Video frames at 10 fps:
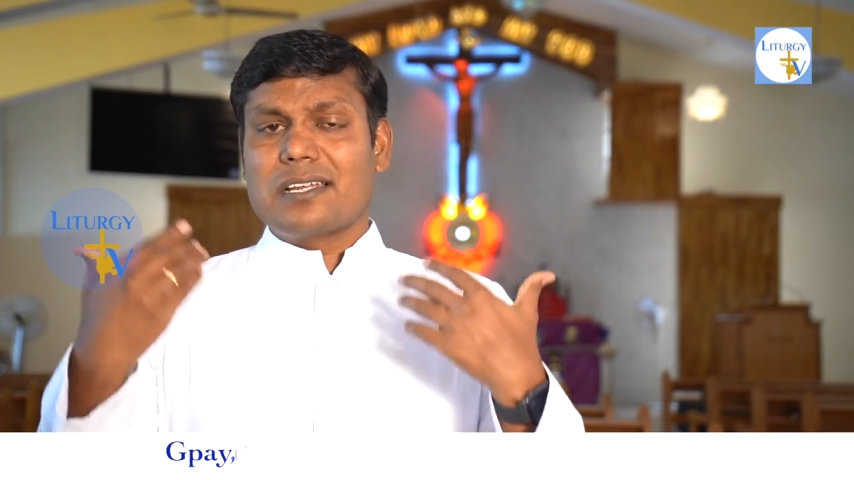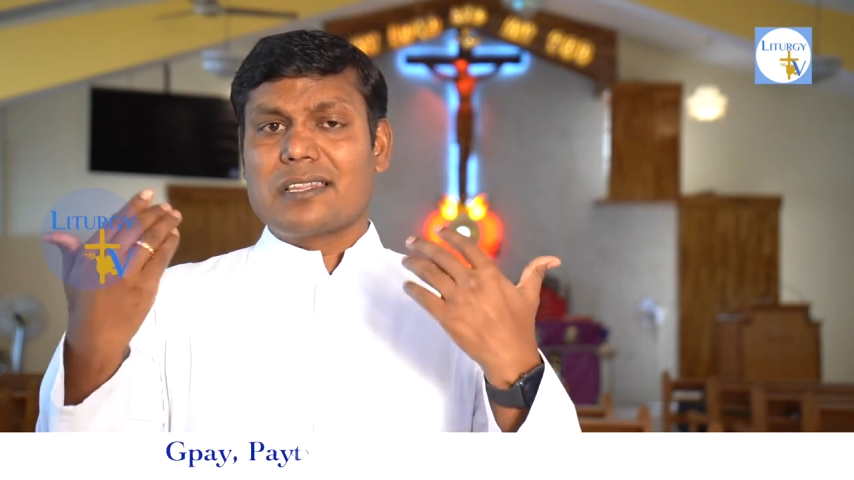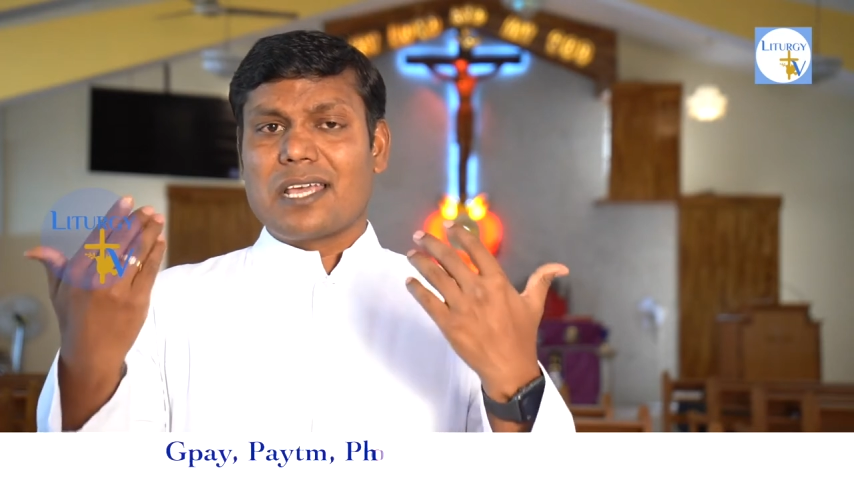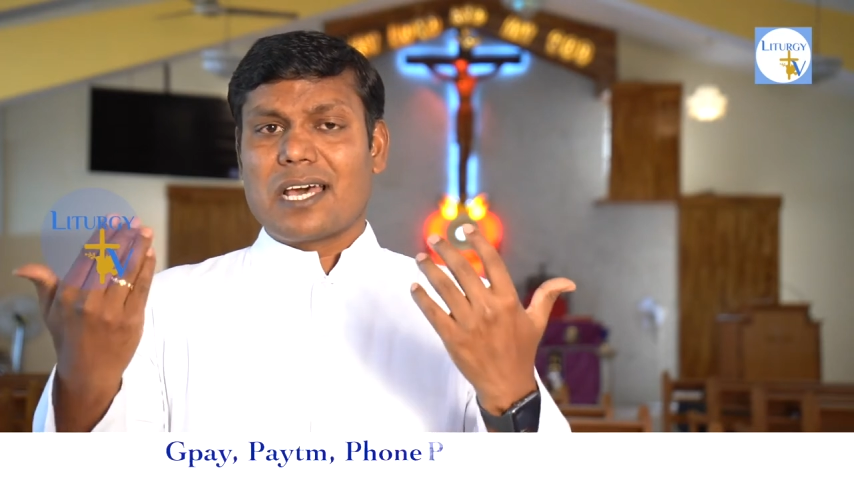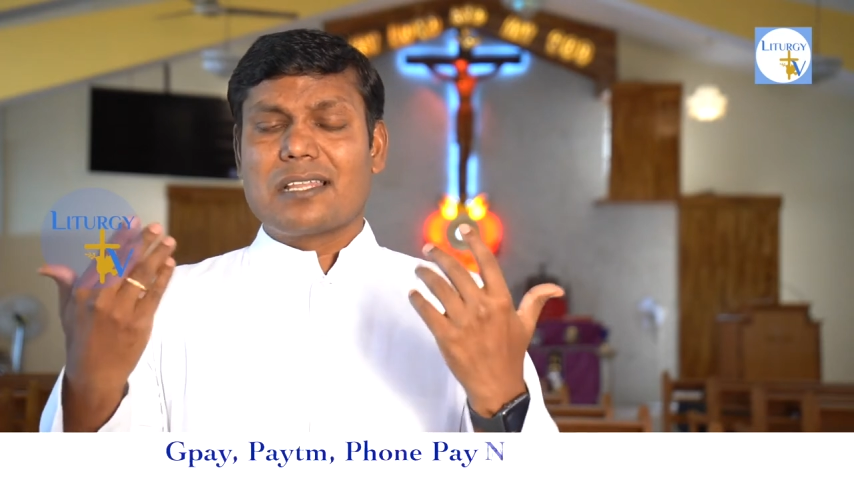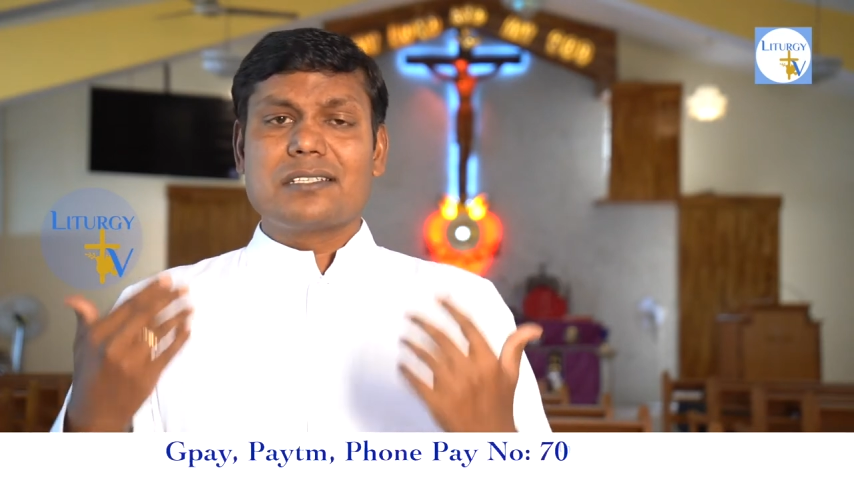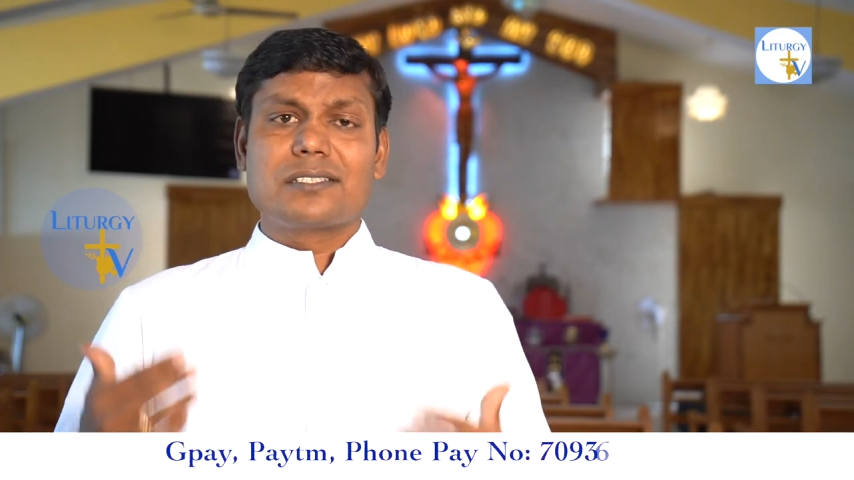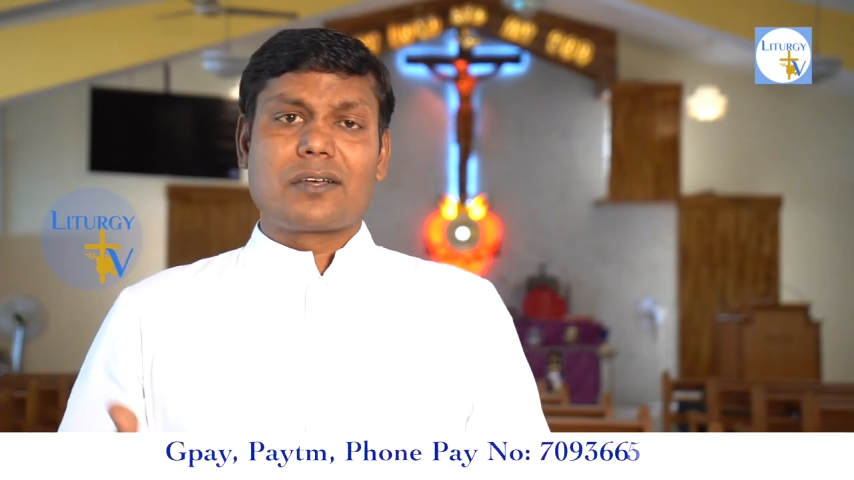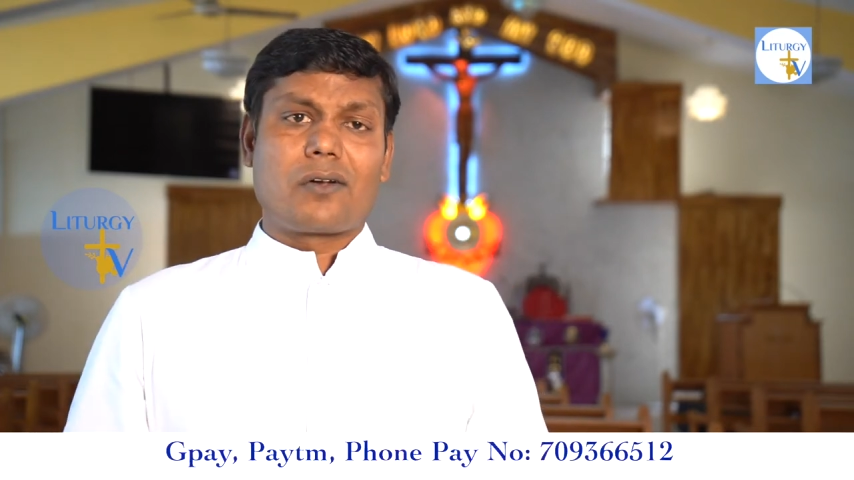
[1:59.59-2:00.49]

and the others are